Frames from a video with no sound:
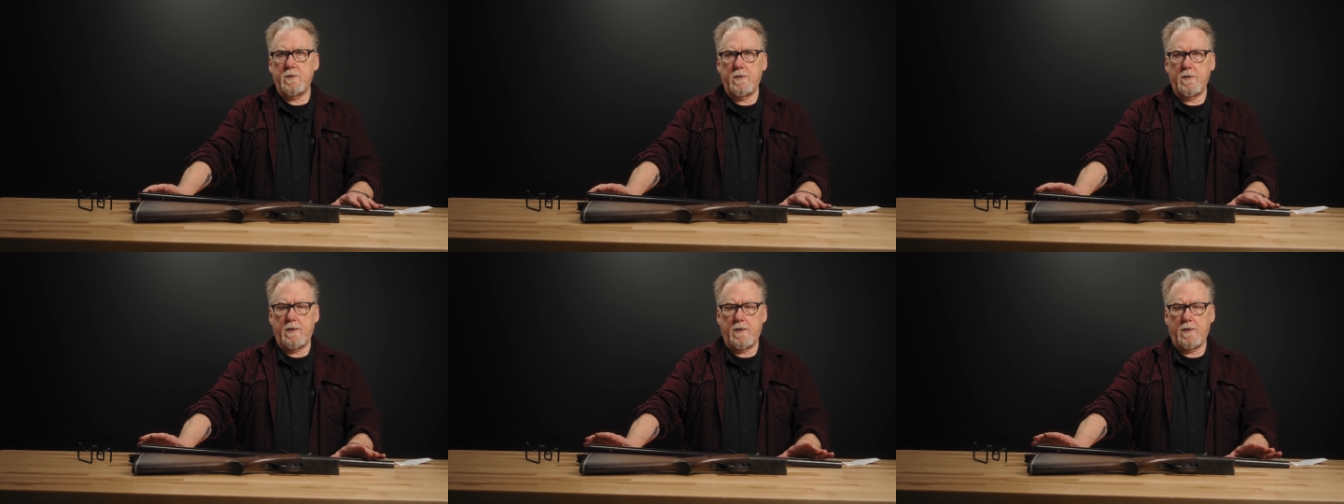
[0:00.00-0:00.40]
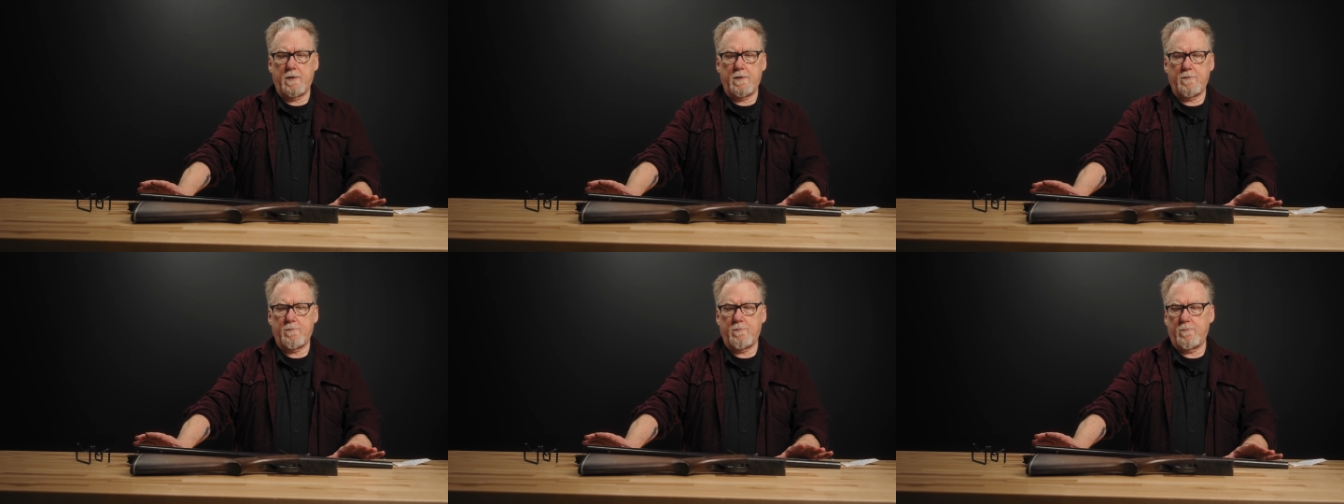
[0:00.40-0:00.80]
you
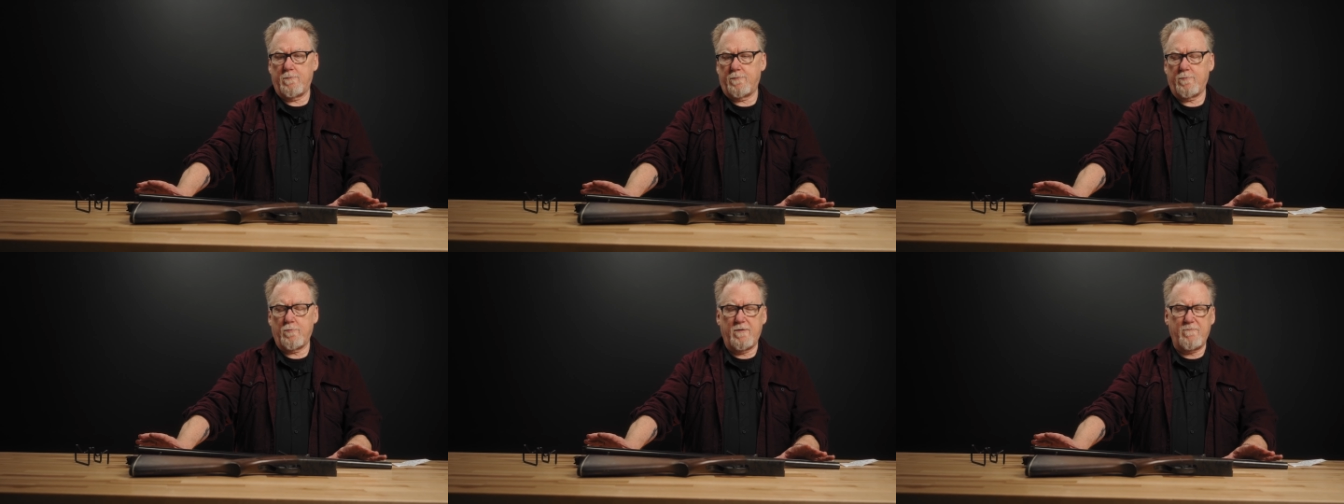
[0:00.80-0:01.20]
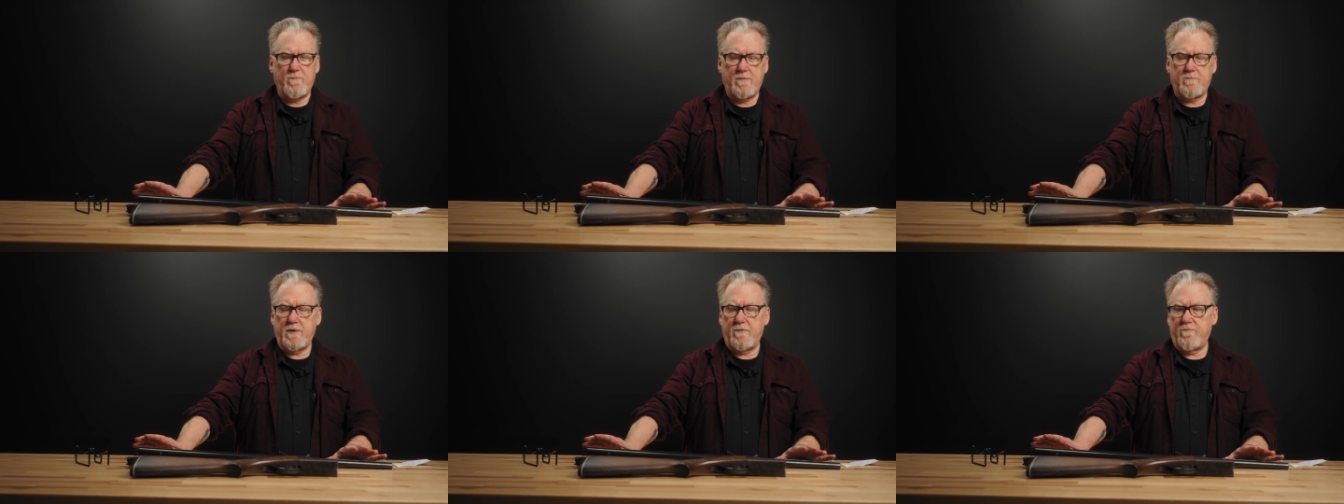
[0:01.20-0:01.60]
know,
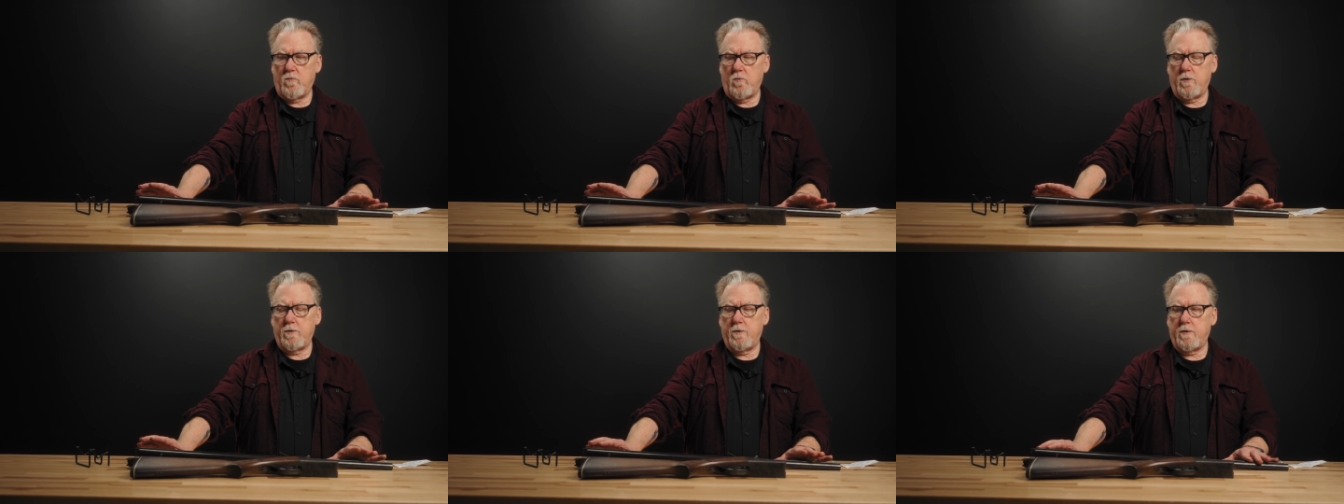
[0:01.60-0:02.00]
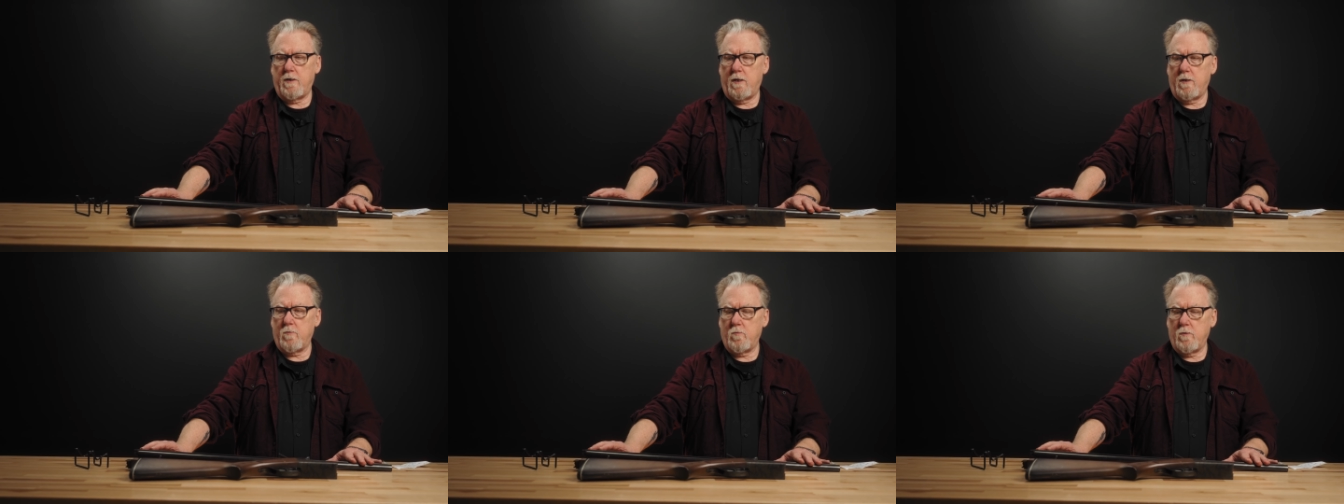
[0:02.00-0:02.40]
350, 400
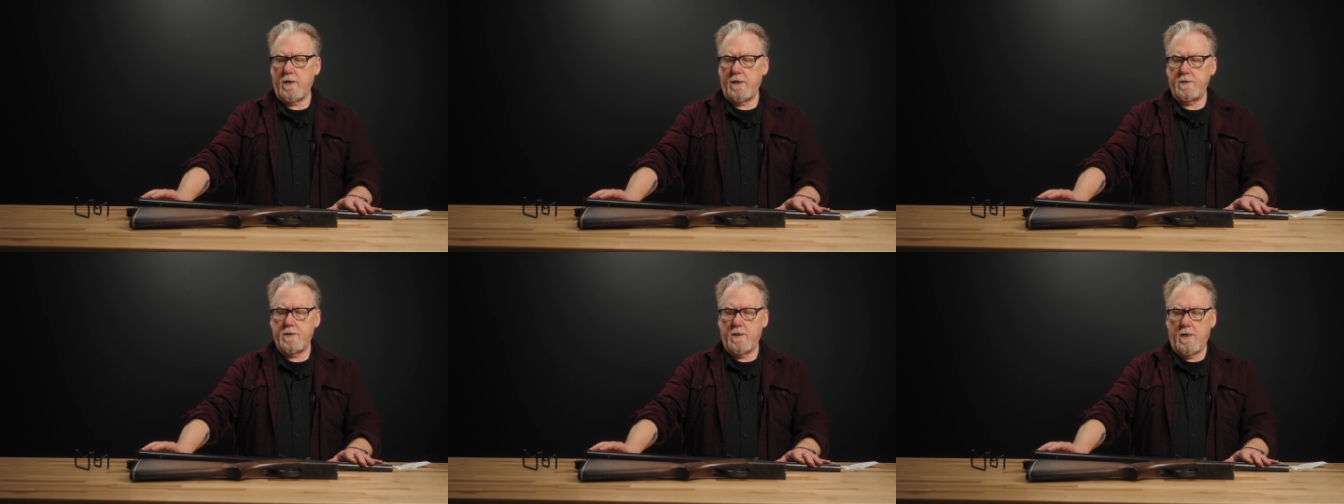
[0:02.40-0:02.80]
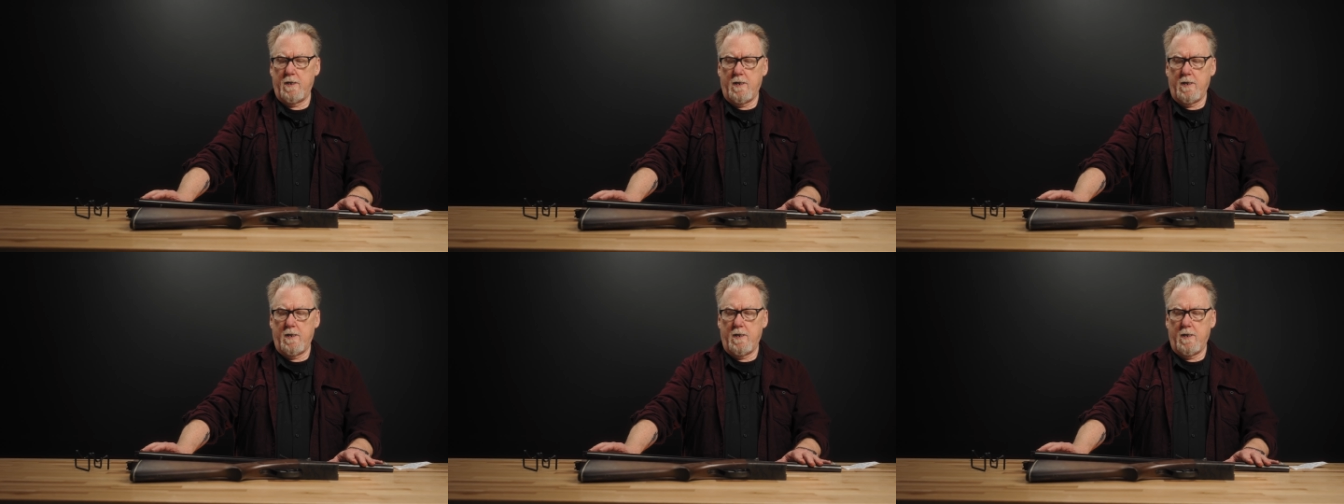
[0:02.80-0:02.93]
dollar range